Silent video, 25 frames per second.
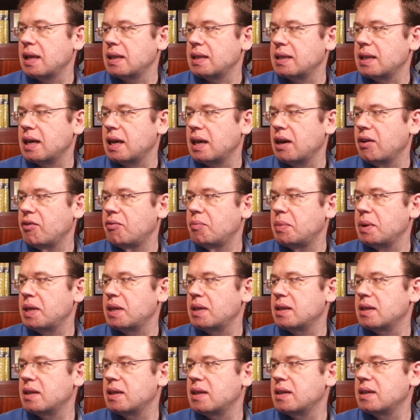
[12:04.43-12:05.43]
There have
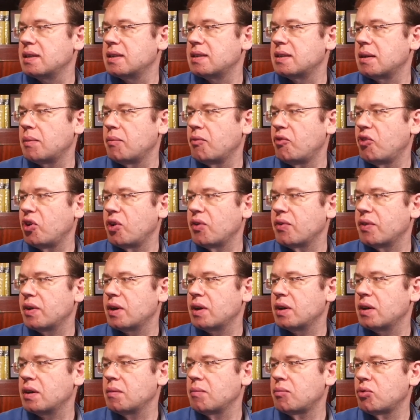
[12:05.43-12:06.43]
been some
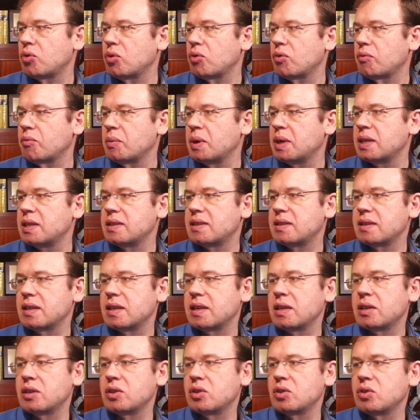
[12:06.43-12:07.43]
further improvements.
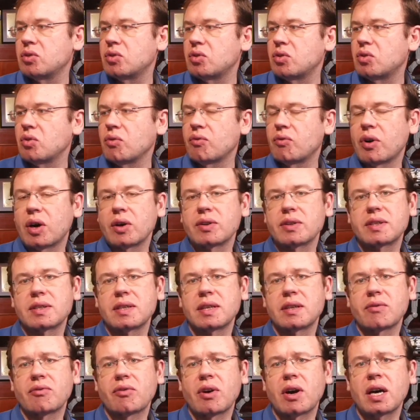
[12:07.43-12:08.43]
In
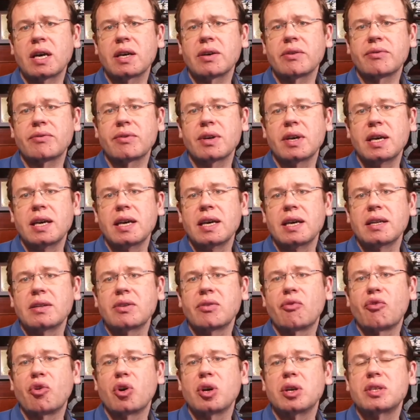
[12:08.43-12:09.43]
2005,
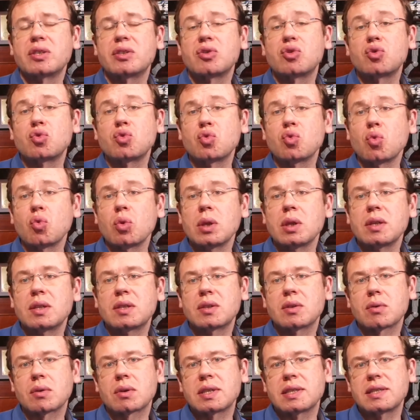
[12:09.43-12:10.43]
the first dual
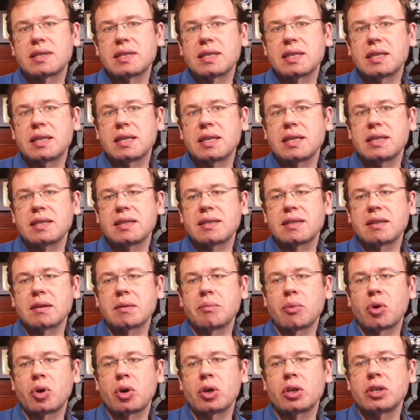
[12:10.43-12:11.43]
source CTs
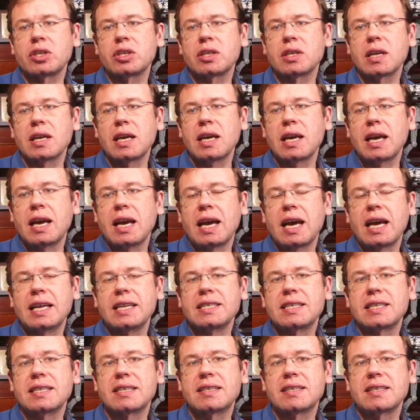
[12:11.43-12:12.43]
emerged,
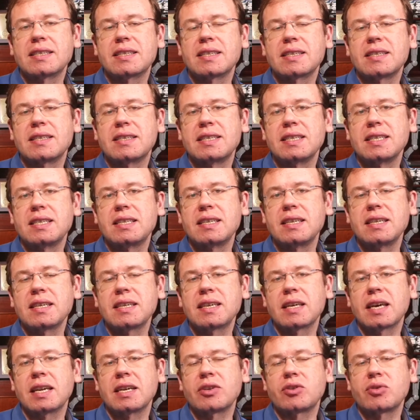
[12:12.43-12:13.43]
and this is a CT
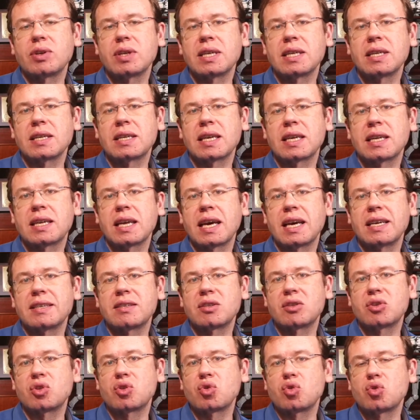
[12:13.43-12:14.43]
gantry that
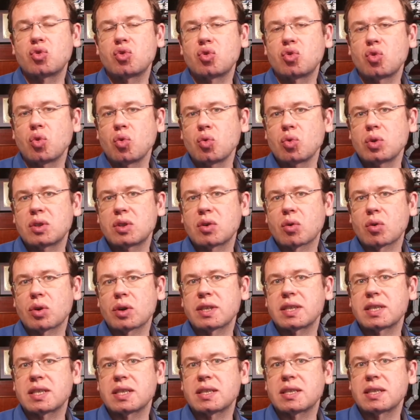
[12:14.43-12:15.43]
has 2
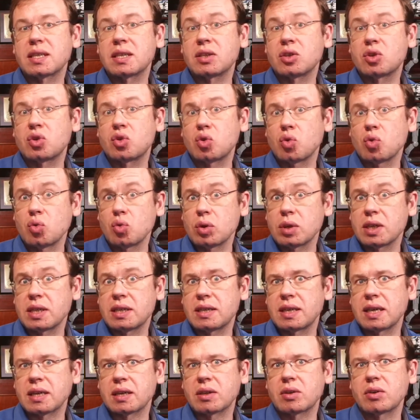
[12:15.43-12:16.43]
sources and 2
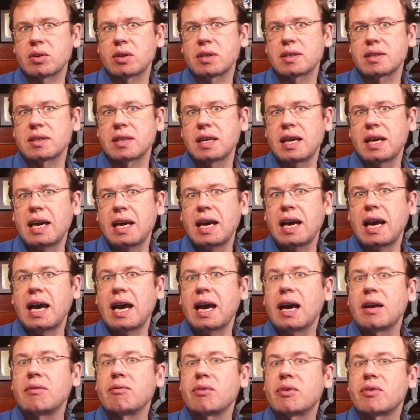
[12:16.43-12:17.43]
detectors,
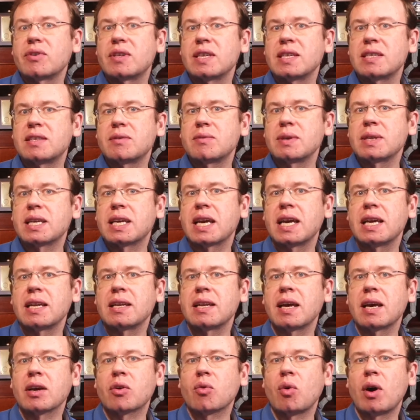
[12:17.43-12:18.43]
and with this we
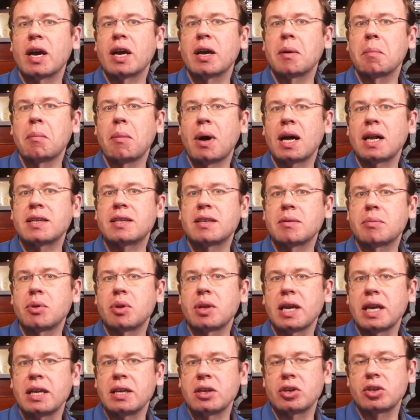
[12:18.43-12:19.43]
can acquire
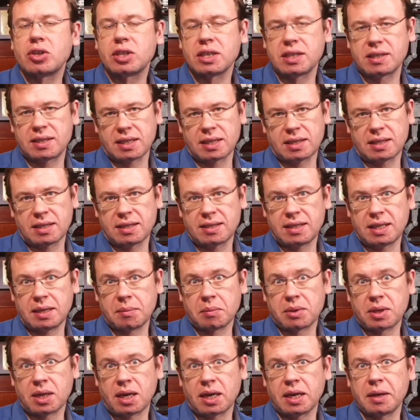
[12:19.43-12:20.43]
multiple energies at the
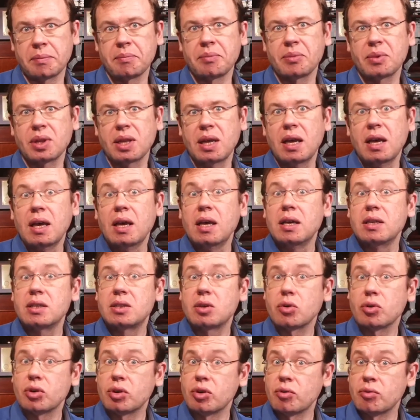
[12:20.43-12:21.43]
same time.
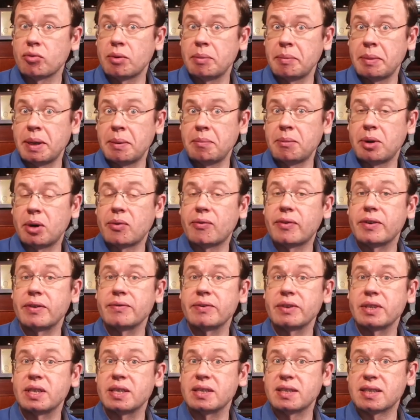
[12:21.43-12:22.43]
So you remember when
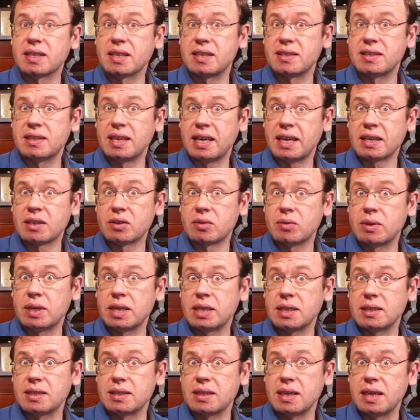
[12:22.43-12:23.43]
we discussed
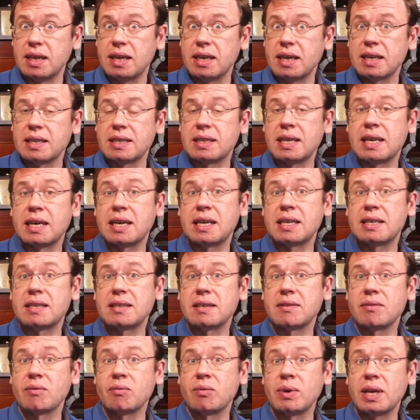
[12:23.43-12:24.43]
x-rays
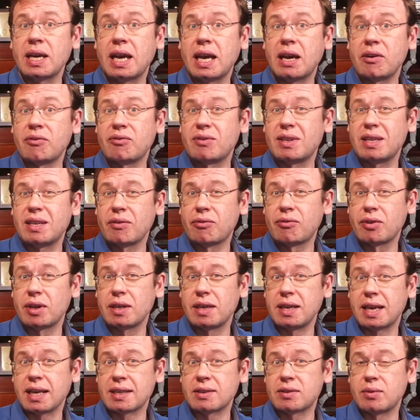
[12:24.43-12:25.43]
that we have
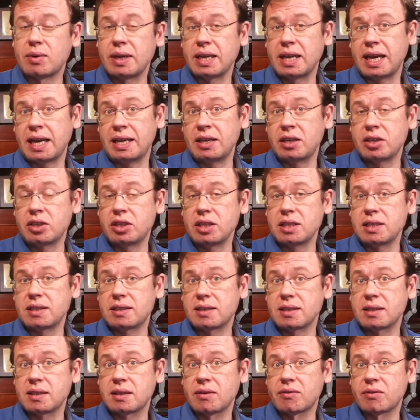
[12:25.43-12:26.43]
different x-ray
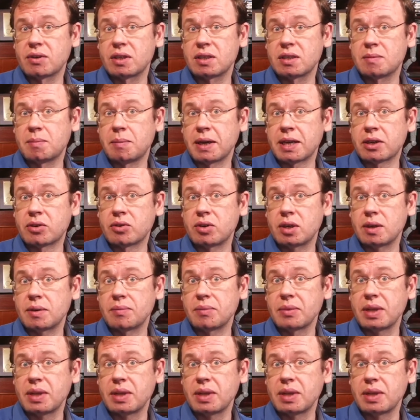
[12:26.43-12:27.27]
energies and different spectra.